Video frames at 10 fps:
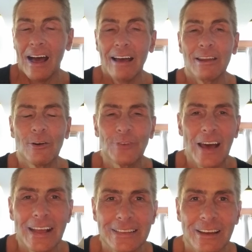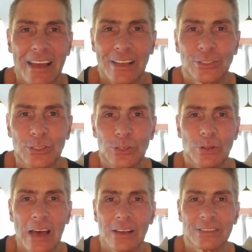If I had to answer
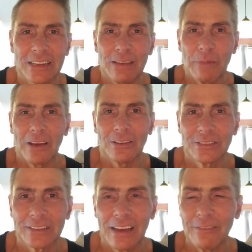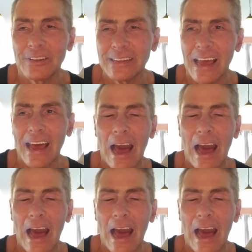2,000 emails every day,